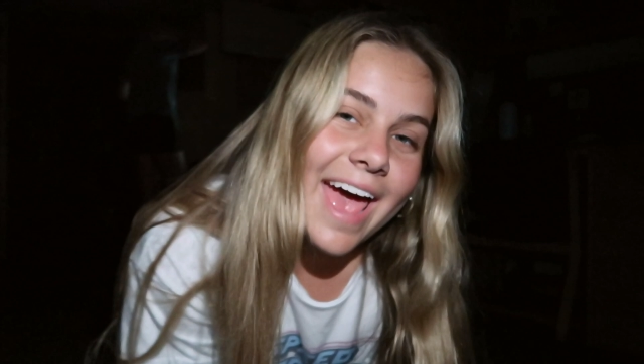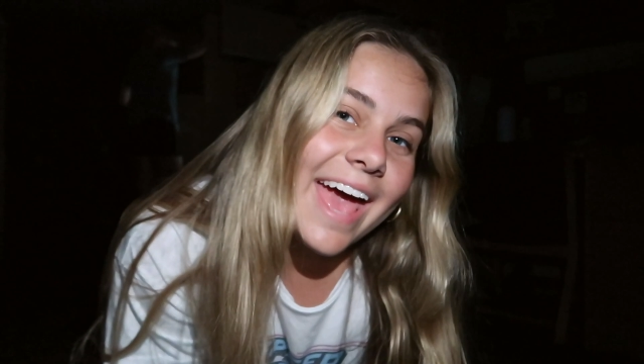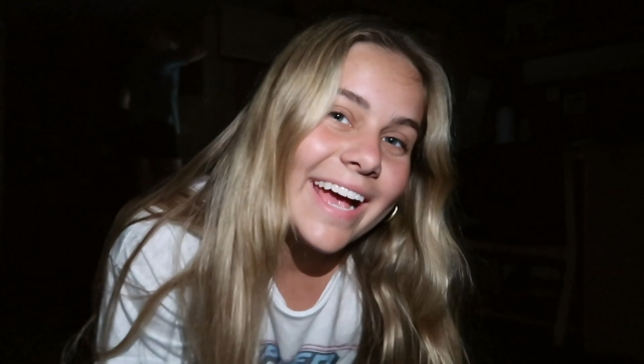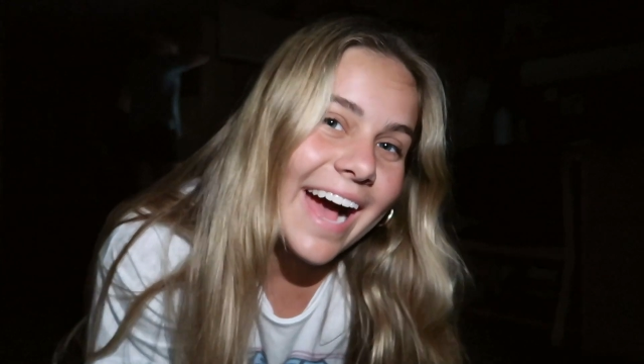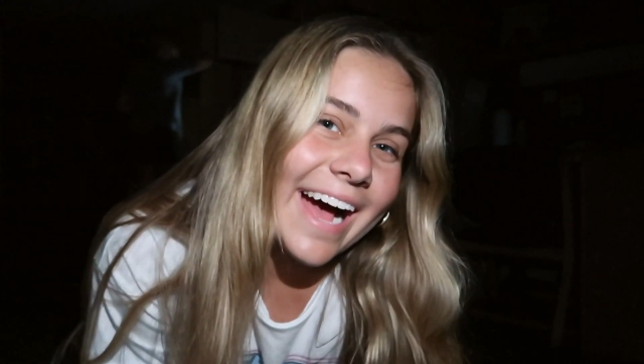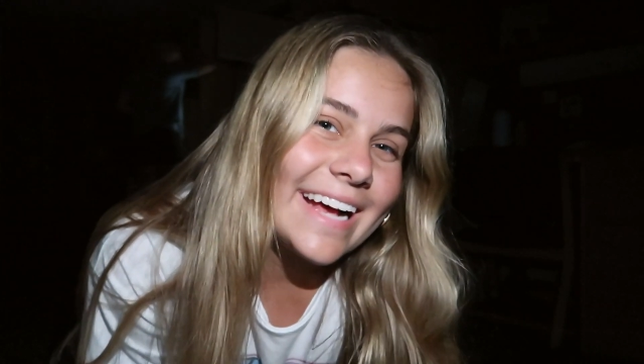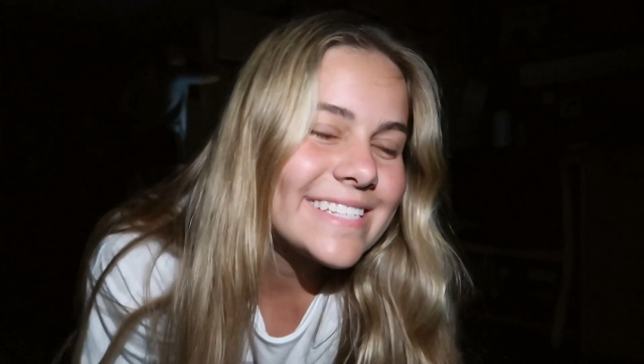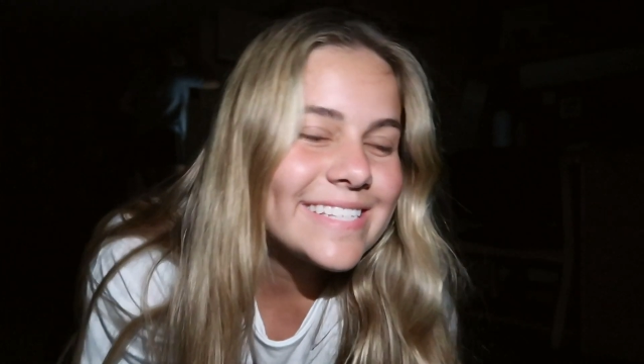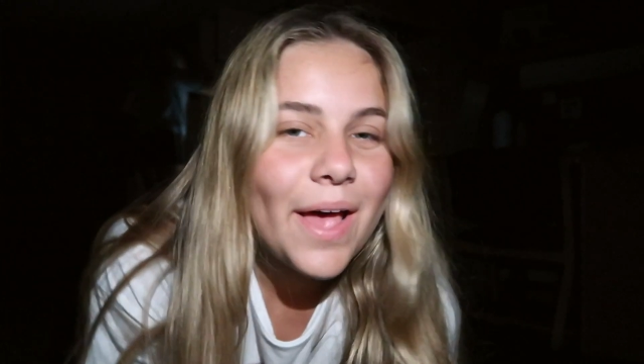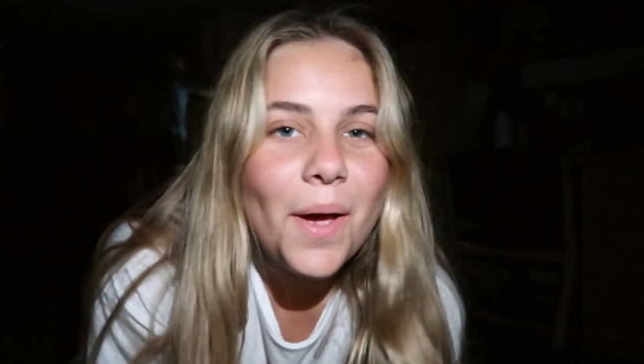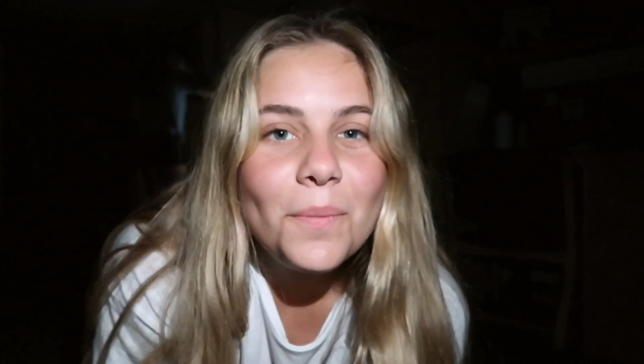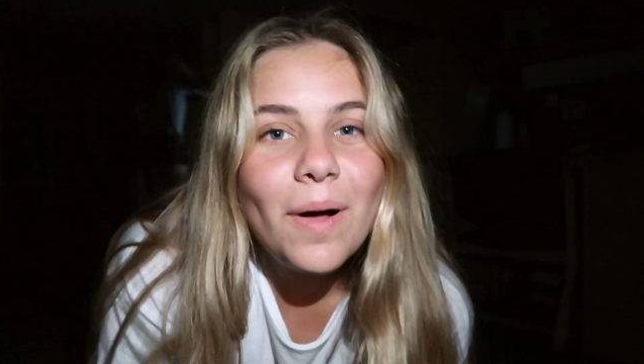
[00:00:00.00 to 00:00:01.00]
Hey guys,
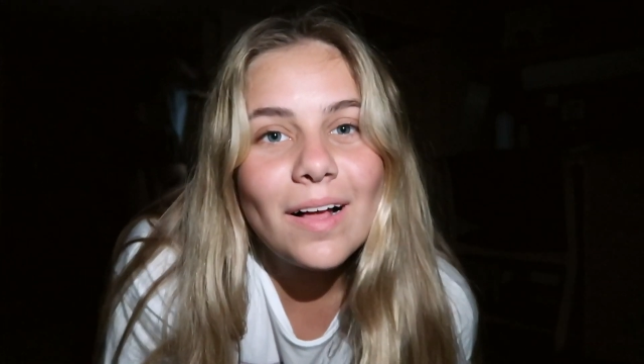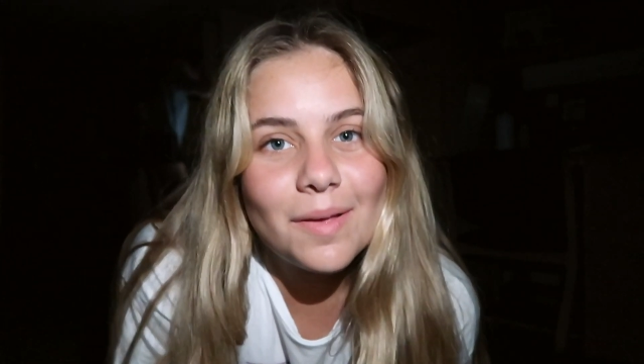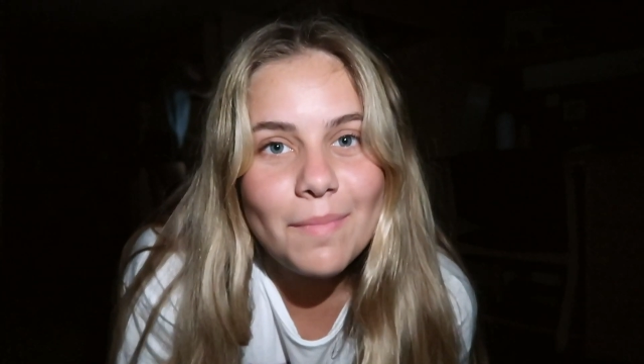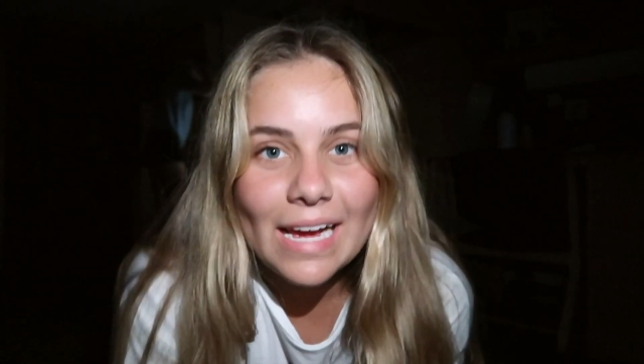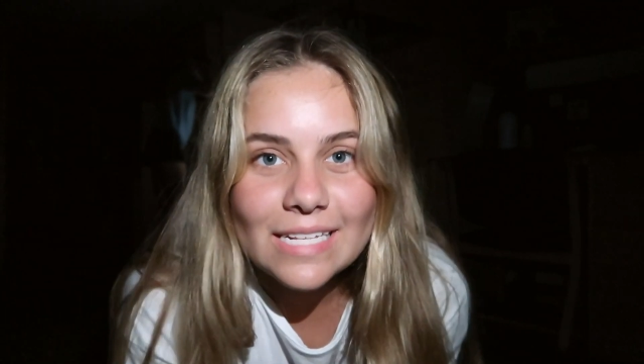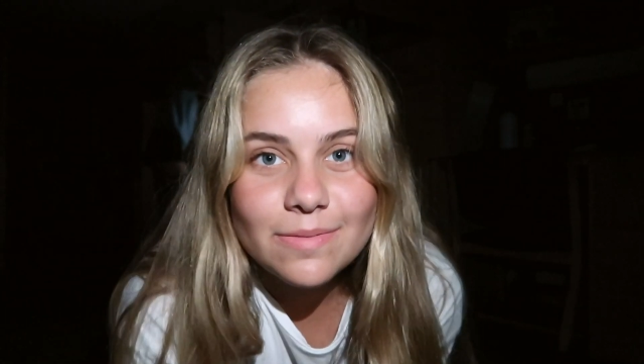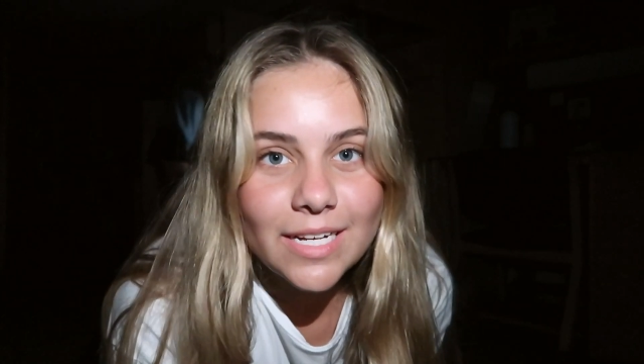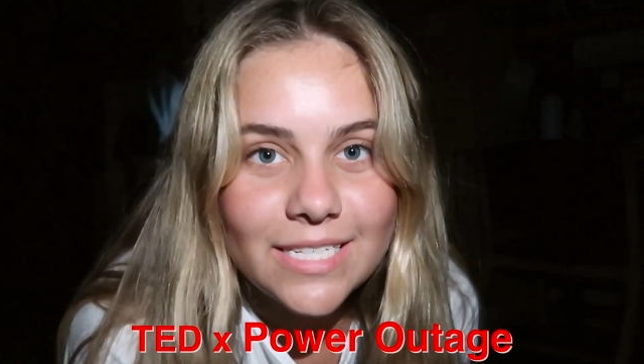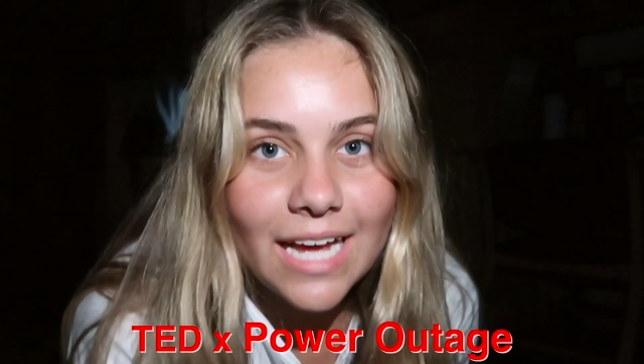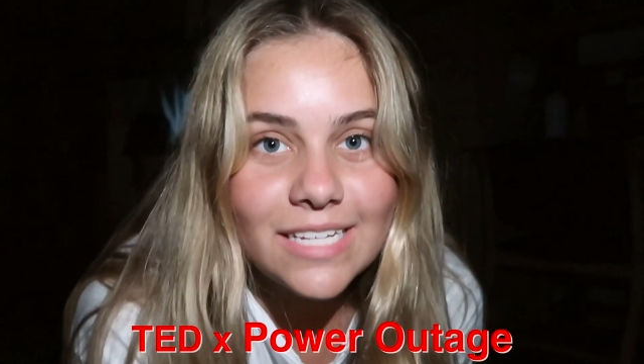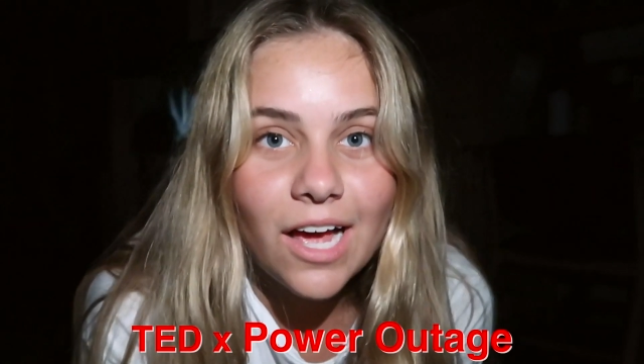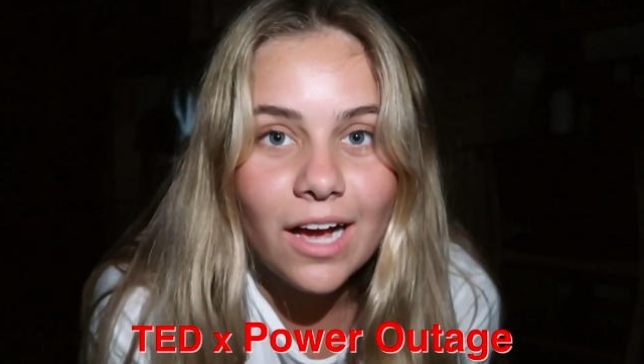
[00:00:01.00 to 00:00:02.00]
welcome back to my
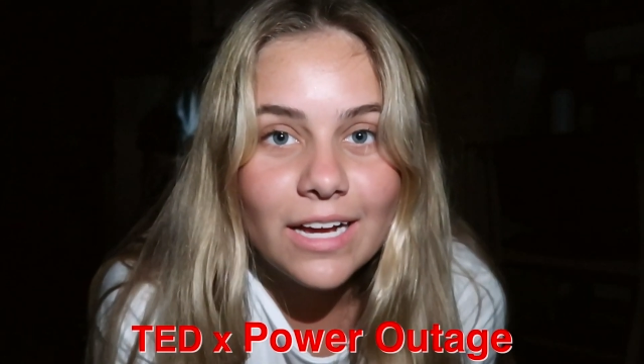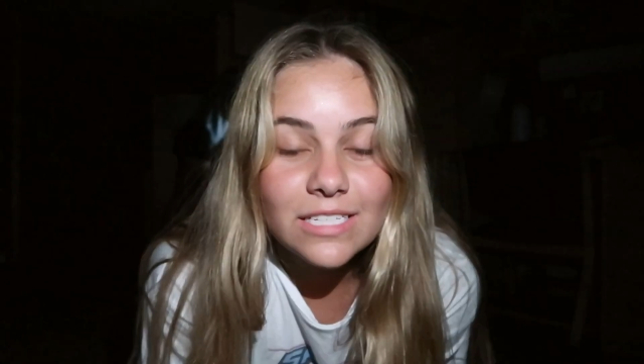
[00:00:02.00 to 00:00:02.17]
TED Talk.